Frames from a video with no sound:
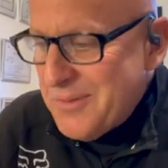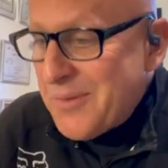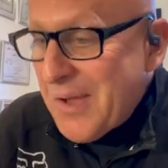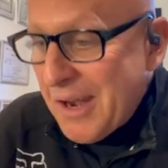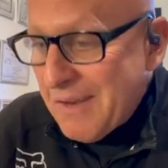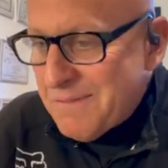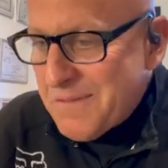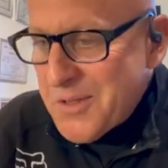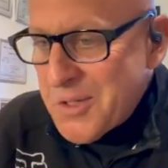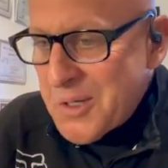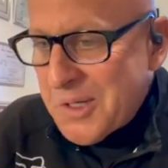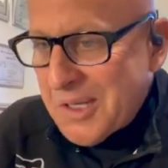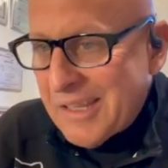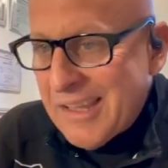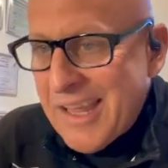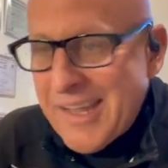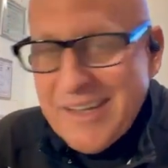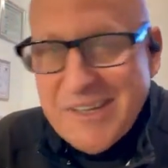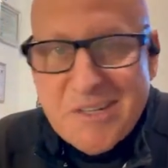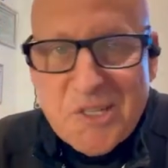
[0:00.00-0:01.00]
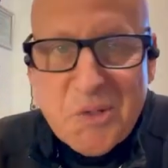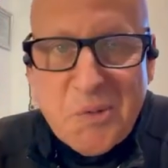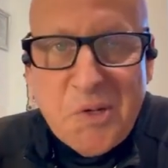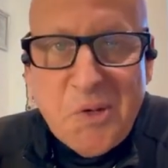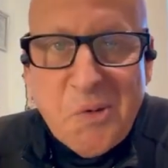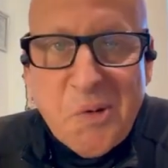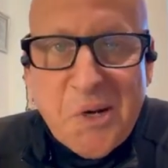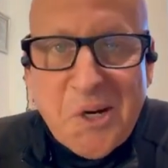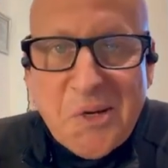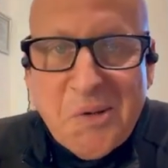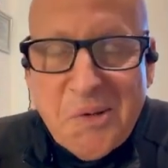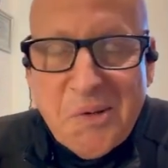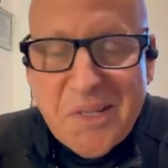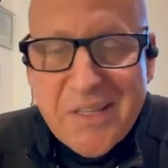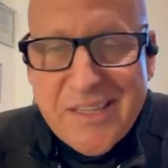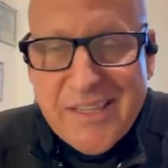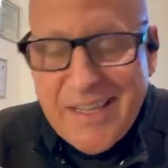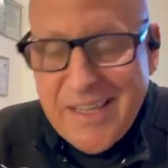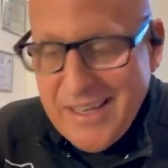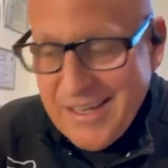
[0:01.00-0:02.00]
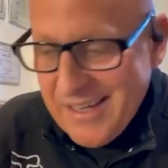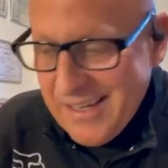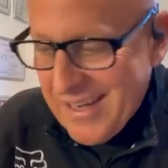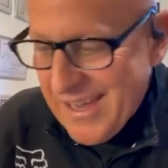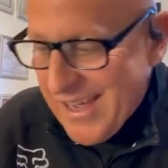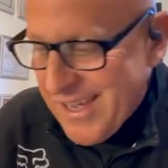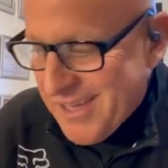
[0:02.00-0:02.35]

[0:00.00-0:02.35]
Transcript: got a few good lenders we work with, and